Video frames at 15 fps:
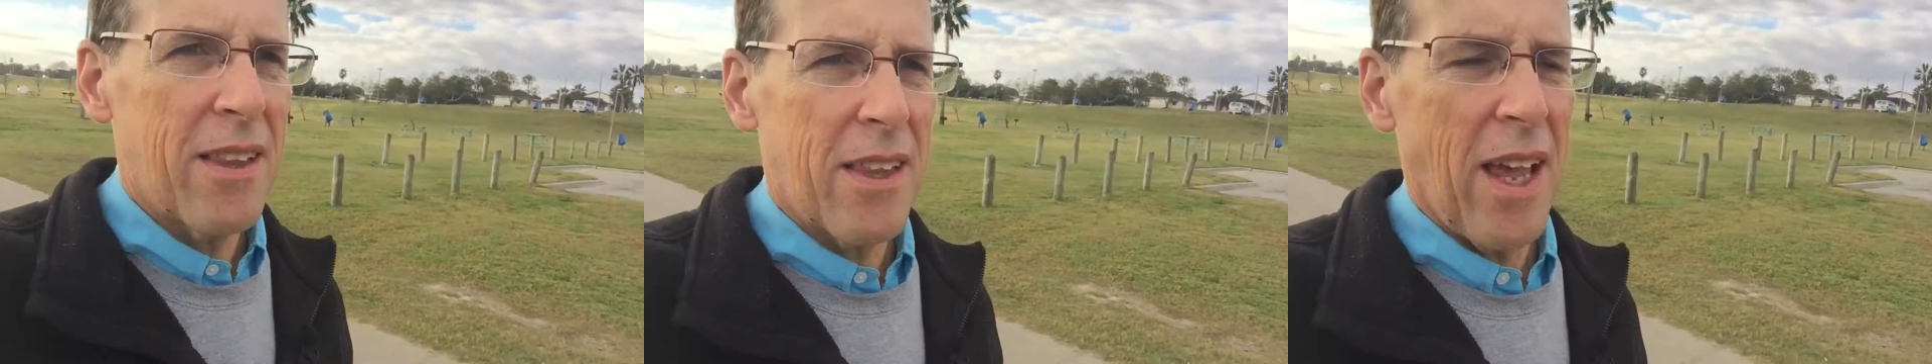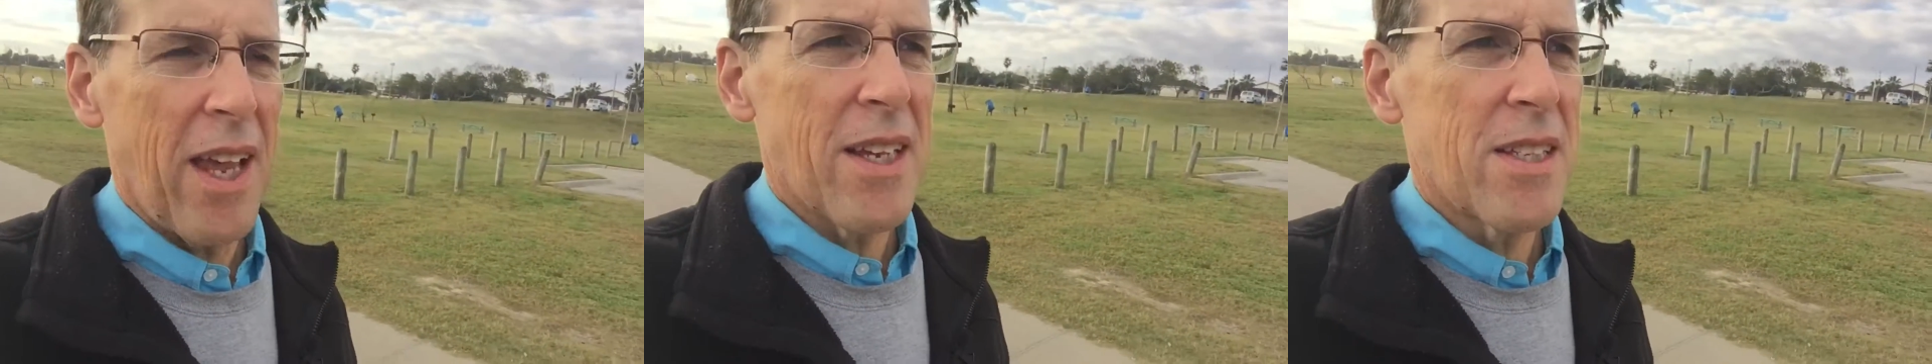
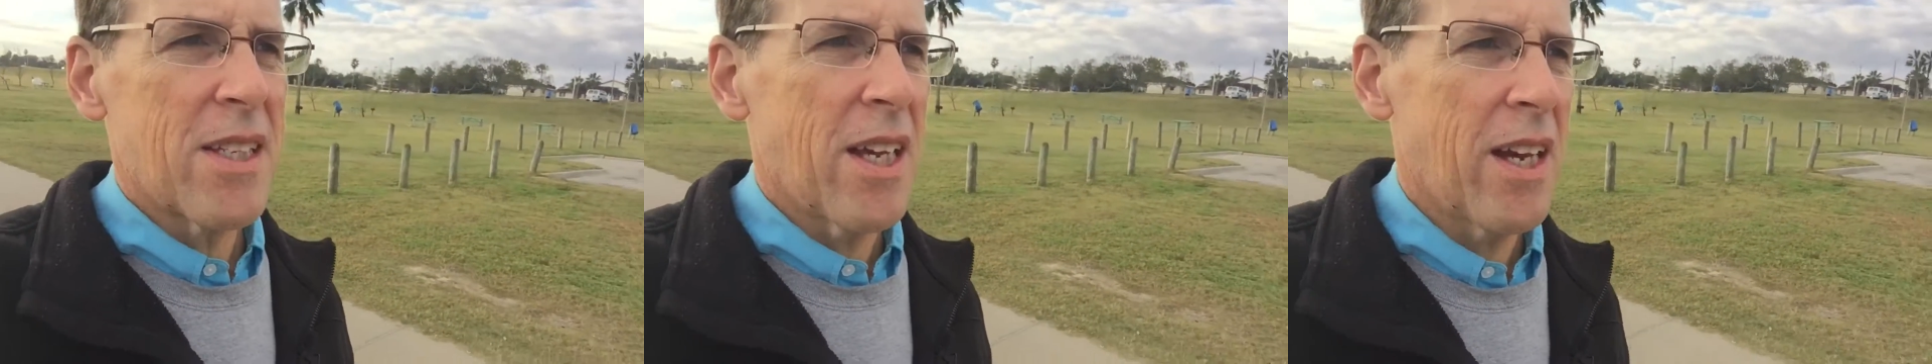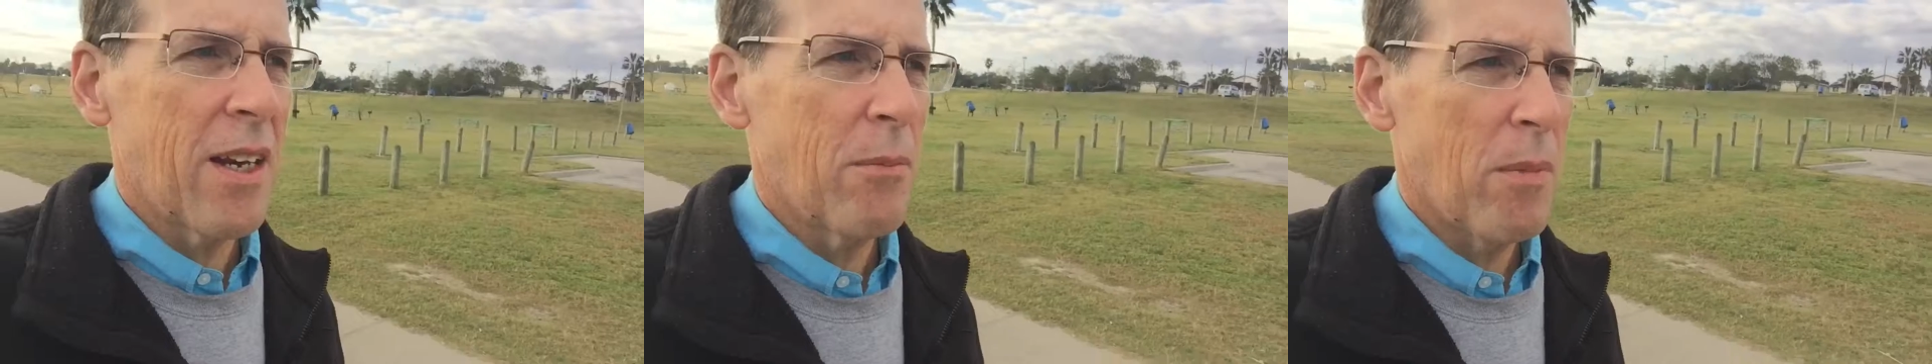things
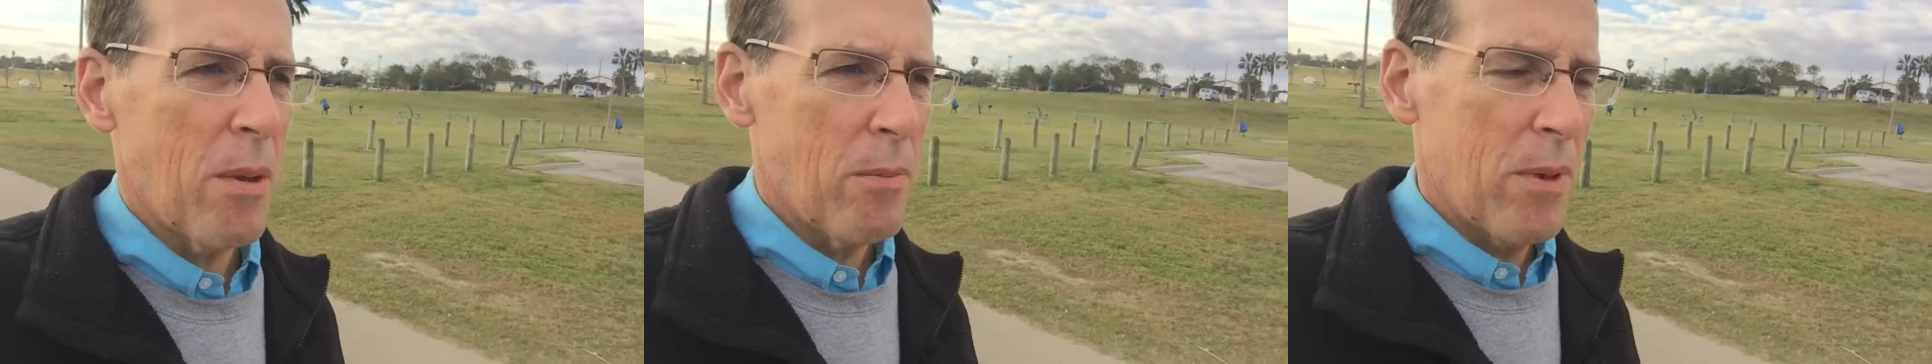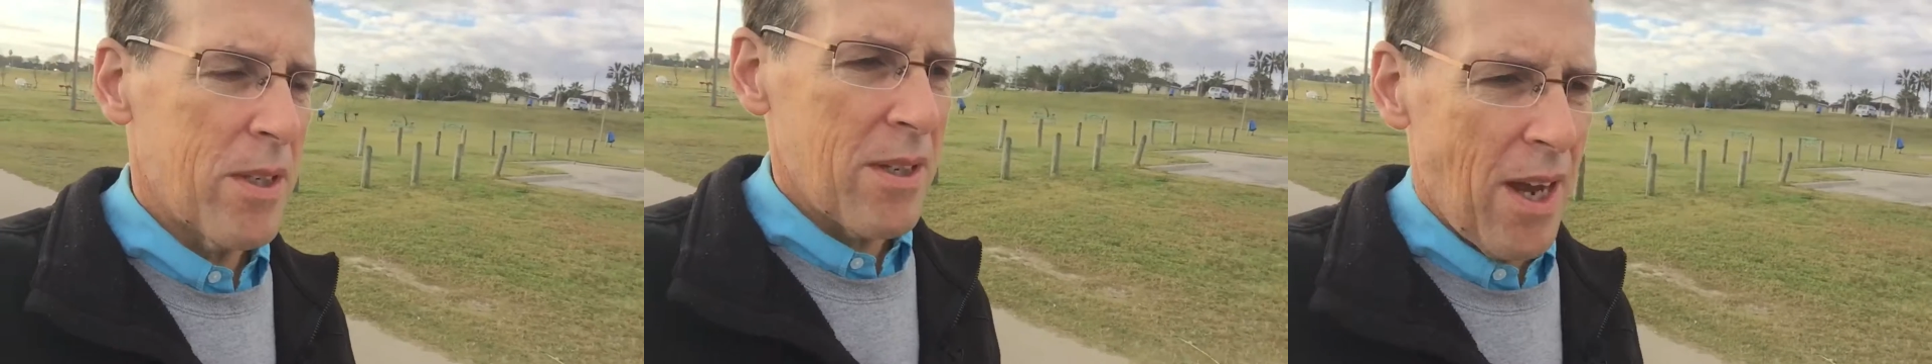hitting me
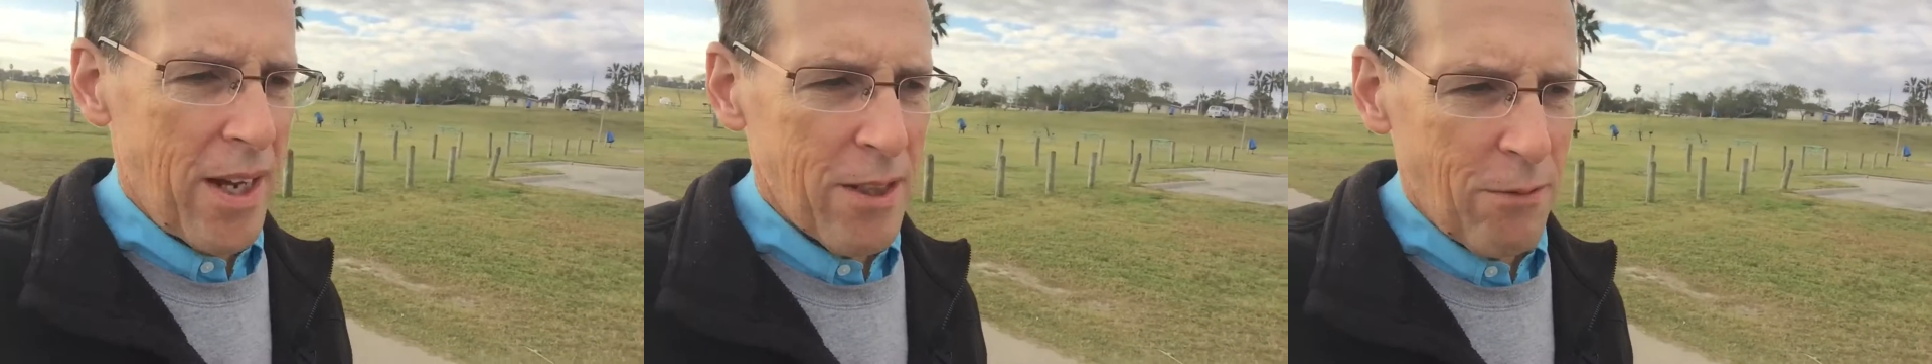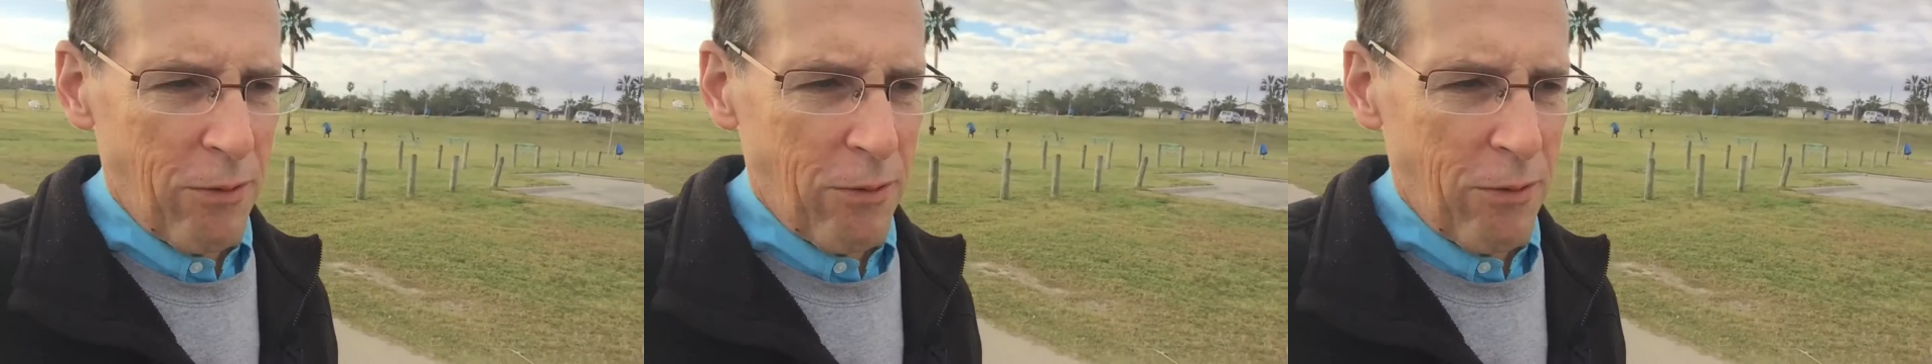besides